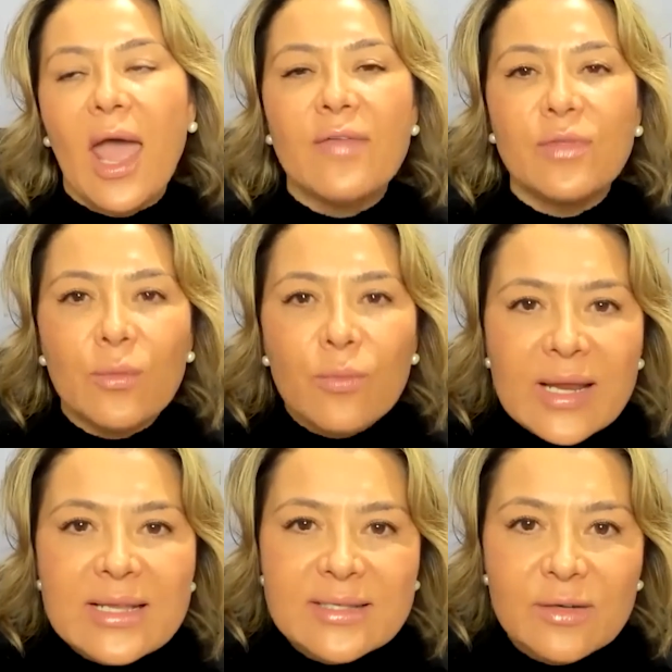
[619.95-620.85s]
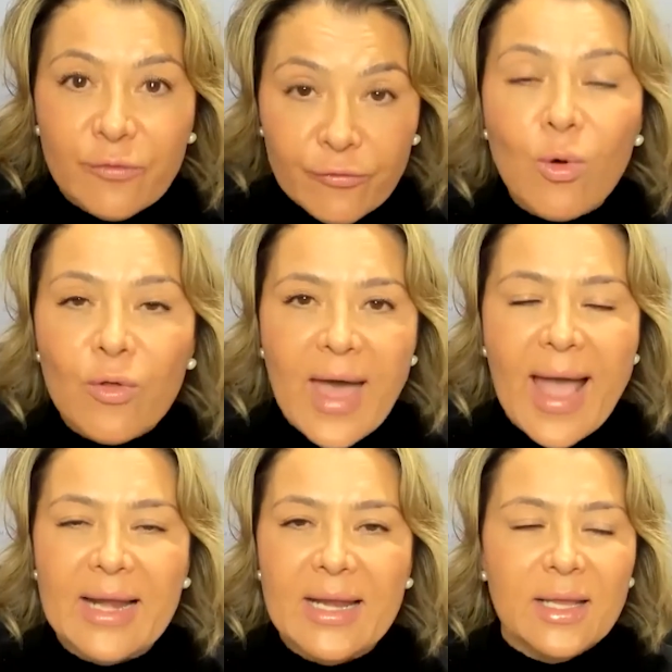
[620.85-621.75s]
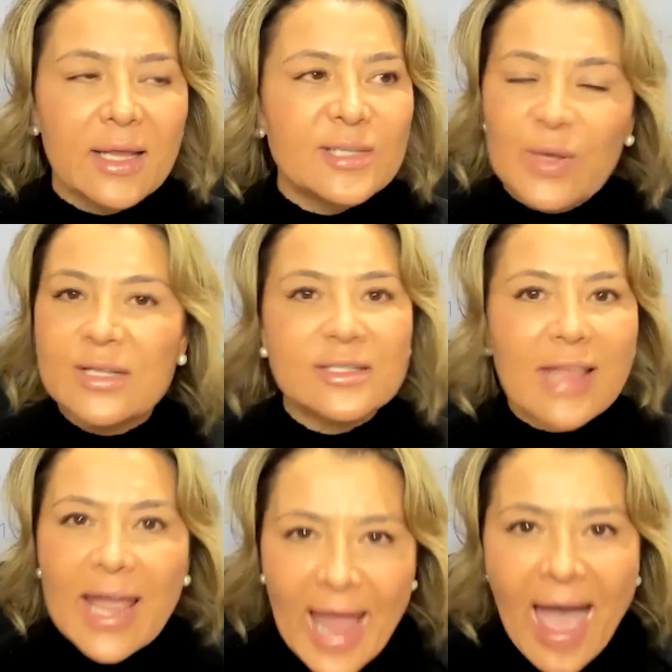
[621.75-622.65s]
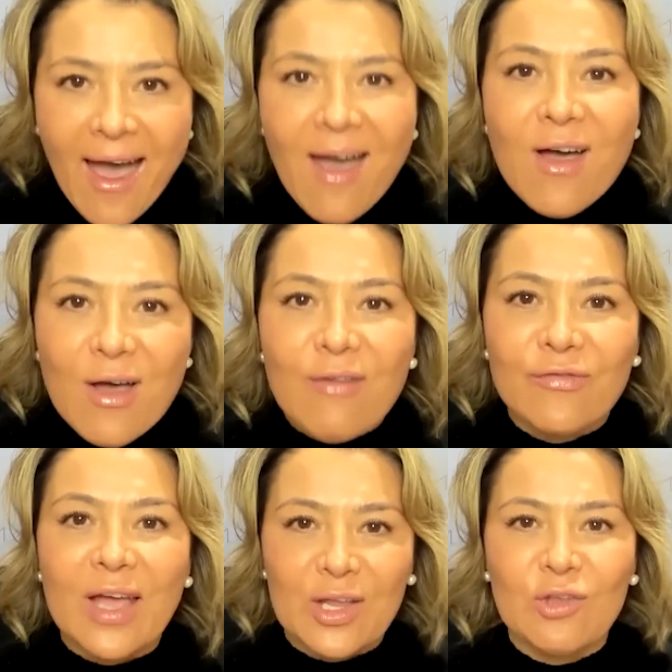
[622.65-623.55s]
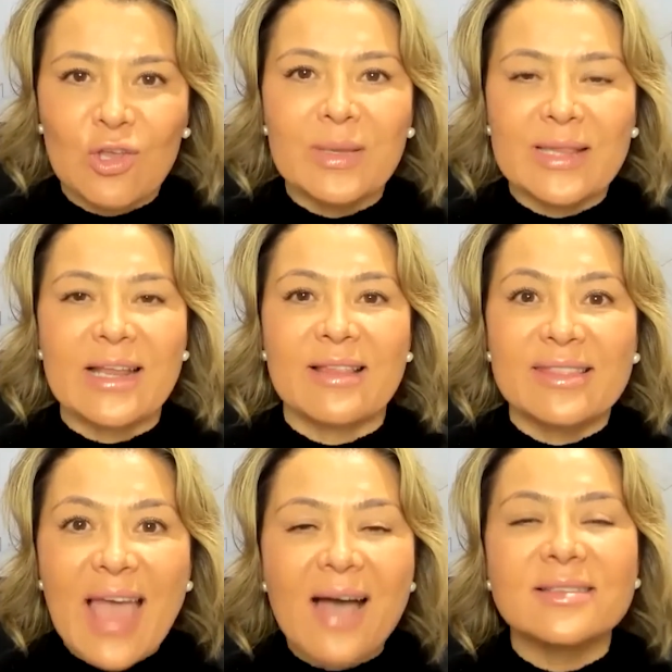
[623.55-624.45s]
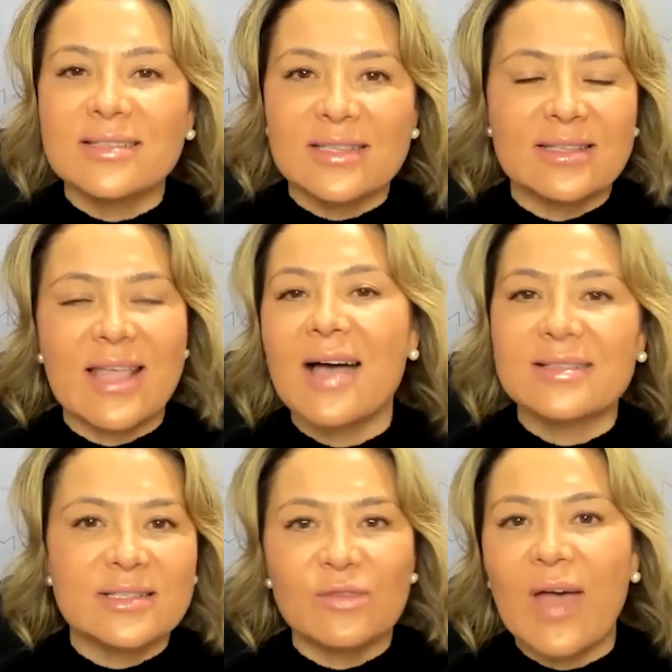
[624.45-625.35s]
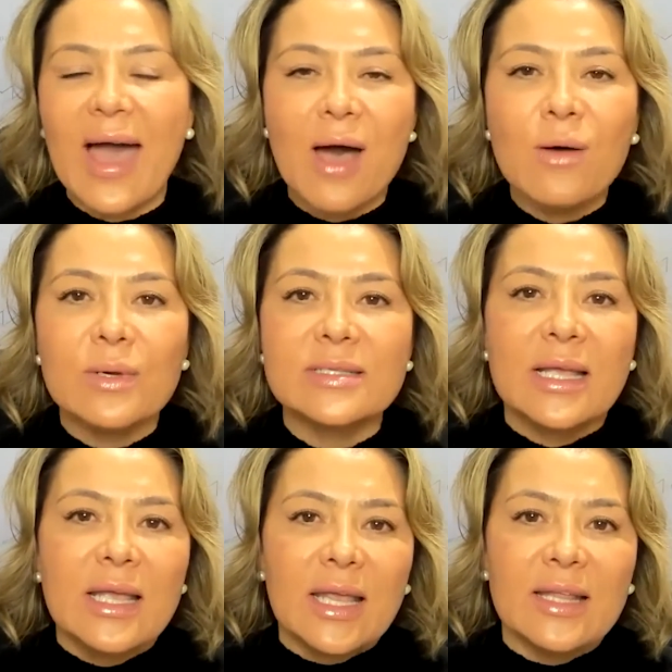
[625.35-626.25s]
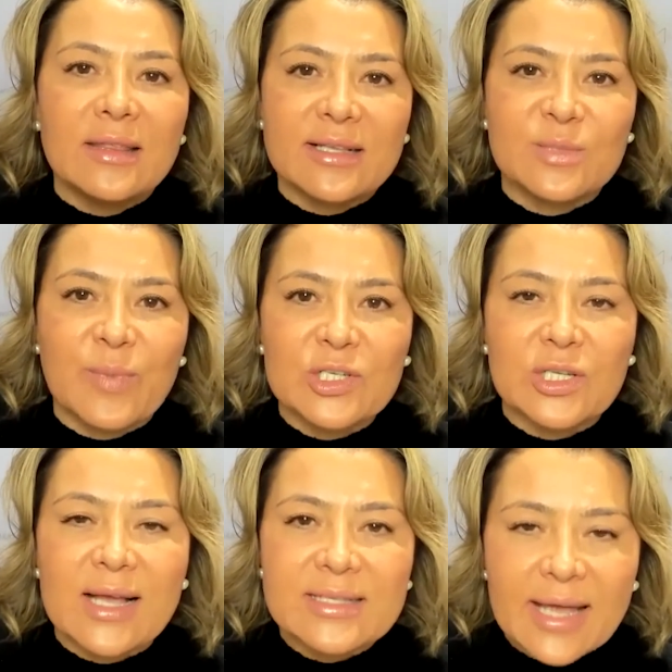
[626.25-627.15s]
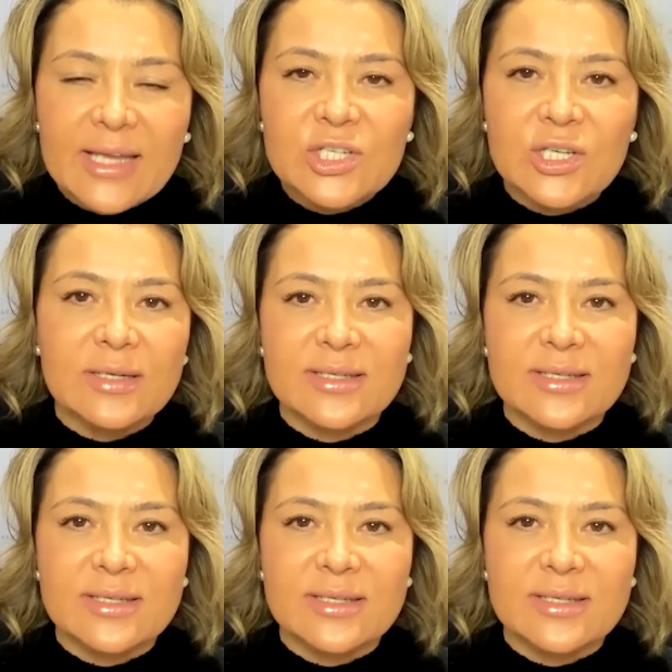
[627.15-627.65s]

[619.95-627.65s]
And the reason for that is because they have accumulated thousands and thousands of hours in their specialization.